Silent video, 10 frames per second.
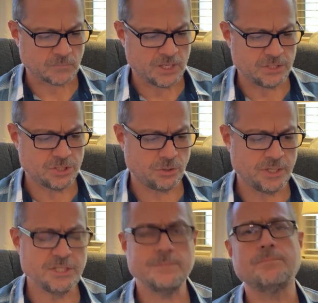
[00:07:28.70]
And so
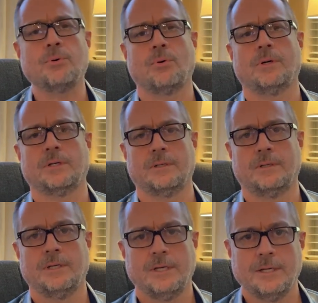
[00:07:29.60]
it's important,
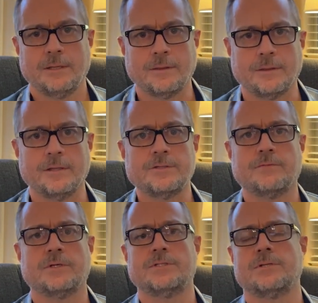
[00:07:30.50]
this
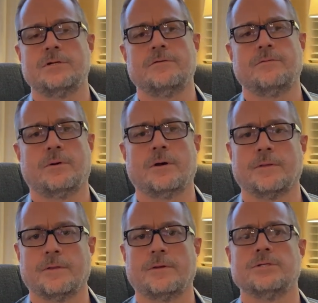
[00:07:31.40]
verse 34,
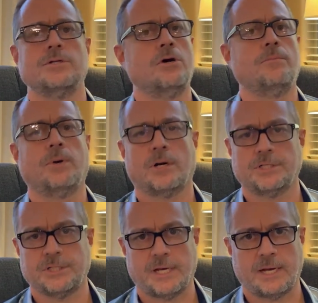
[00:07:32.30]
that there's no
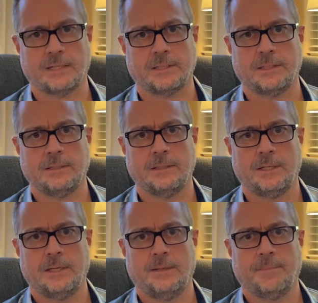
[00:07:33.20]
partiality.
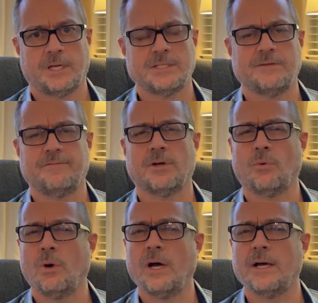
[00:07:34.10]
Because if there
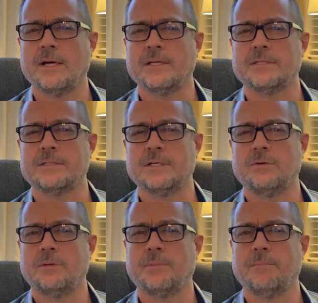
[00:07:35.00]
was, it
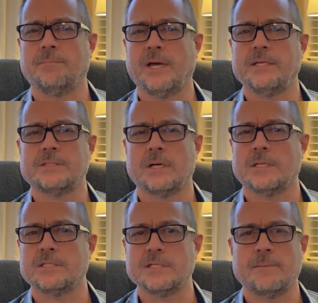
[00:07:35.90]
would be based
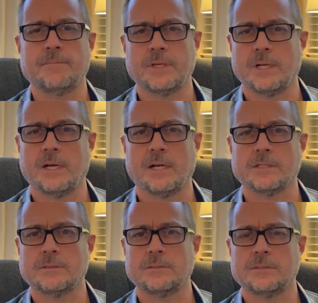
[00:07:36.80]
on something
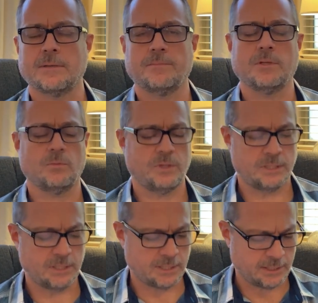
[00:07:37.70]
else, something we
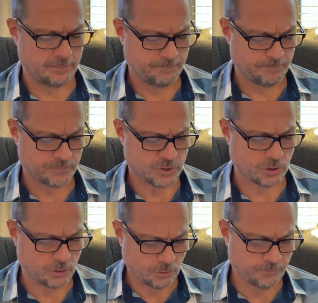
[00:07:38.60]
did.
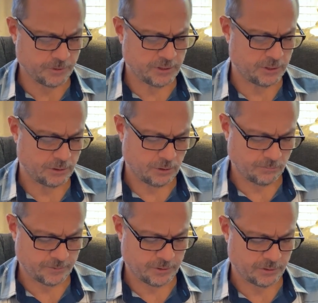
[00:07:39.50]
So hopefully,
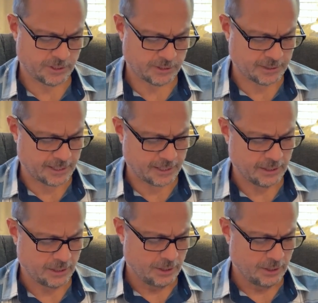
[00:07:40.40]
hopefully you get that.